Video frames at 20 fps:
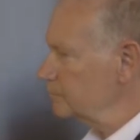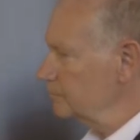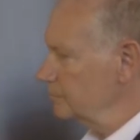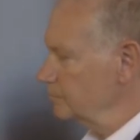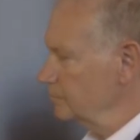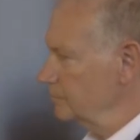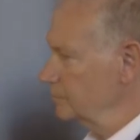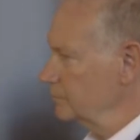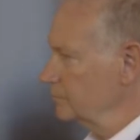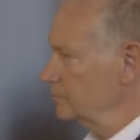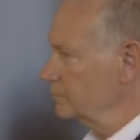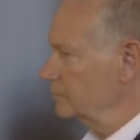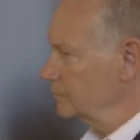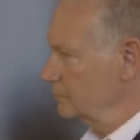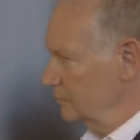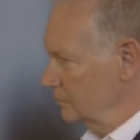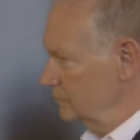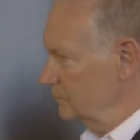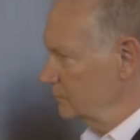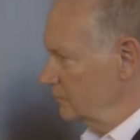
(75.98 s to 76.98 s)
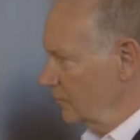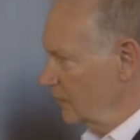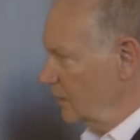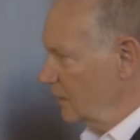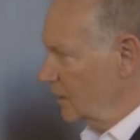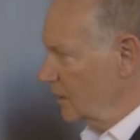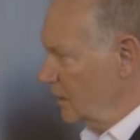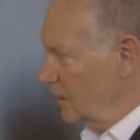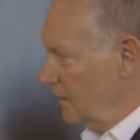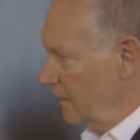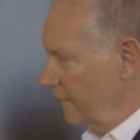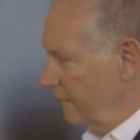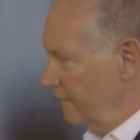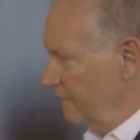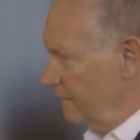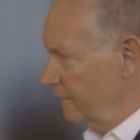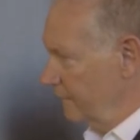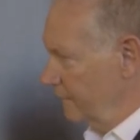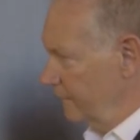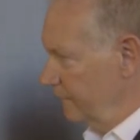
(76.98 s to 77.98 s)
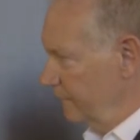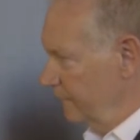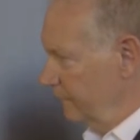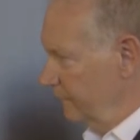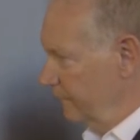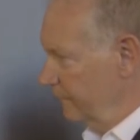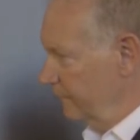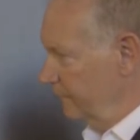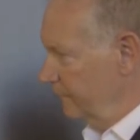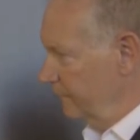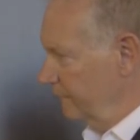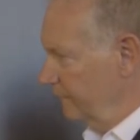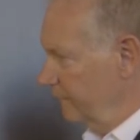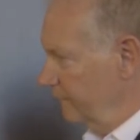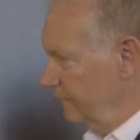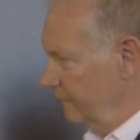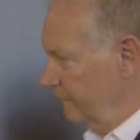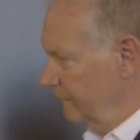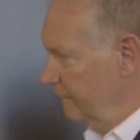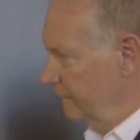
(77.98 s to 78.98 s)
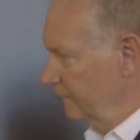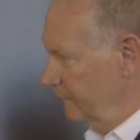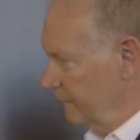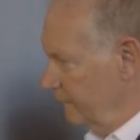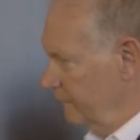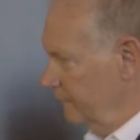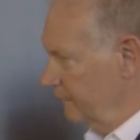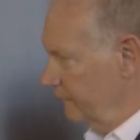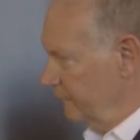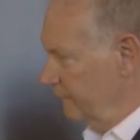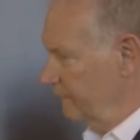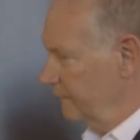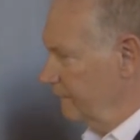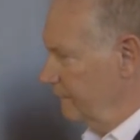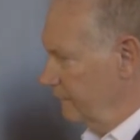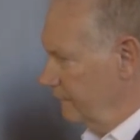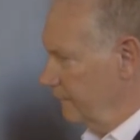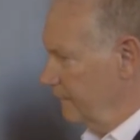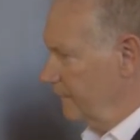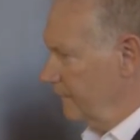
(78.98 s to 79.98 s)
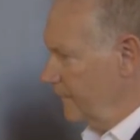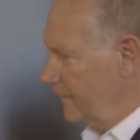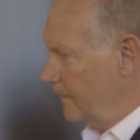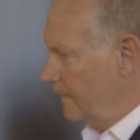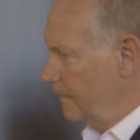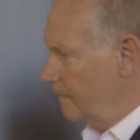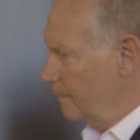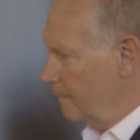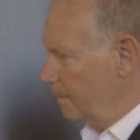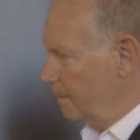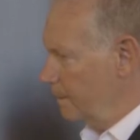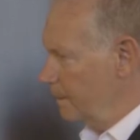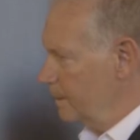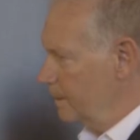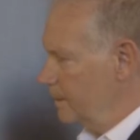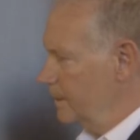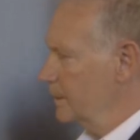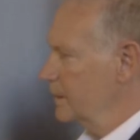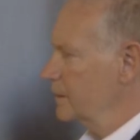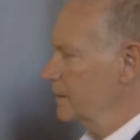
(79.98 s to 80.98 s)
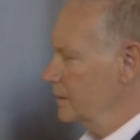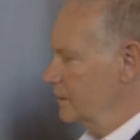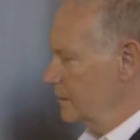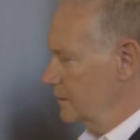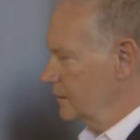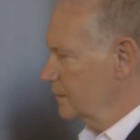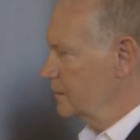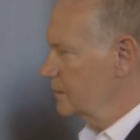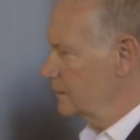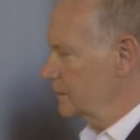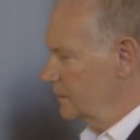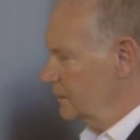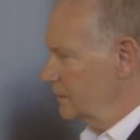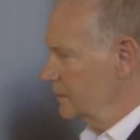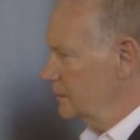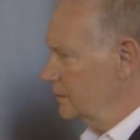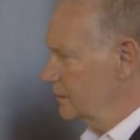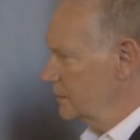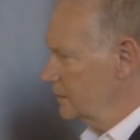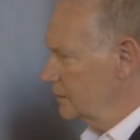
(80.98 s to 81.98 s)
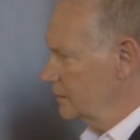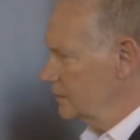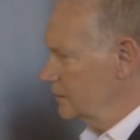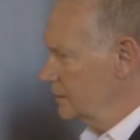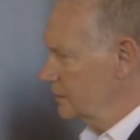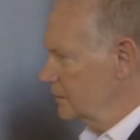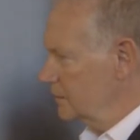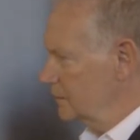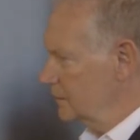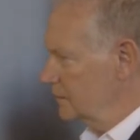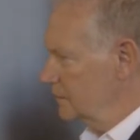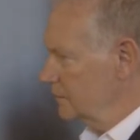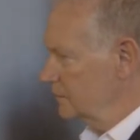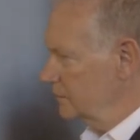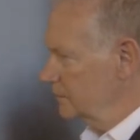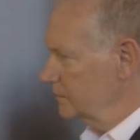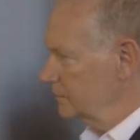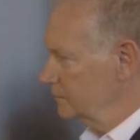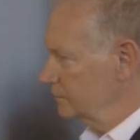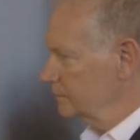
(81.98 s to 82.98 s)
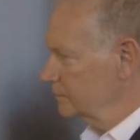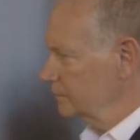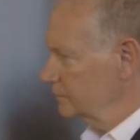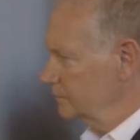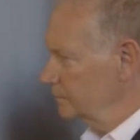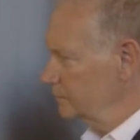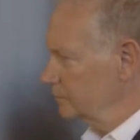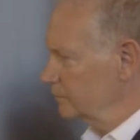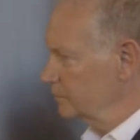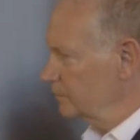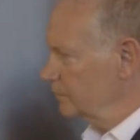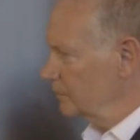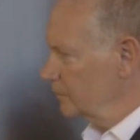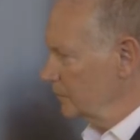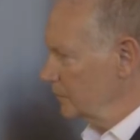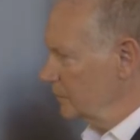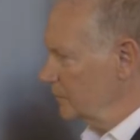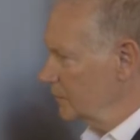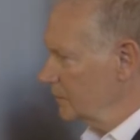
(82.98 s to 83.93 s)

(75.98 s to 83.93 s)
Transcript: No words are spoken by the person on screen.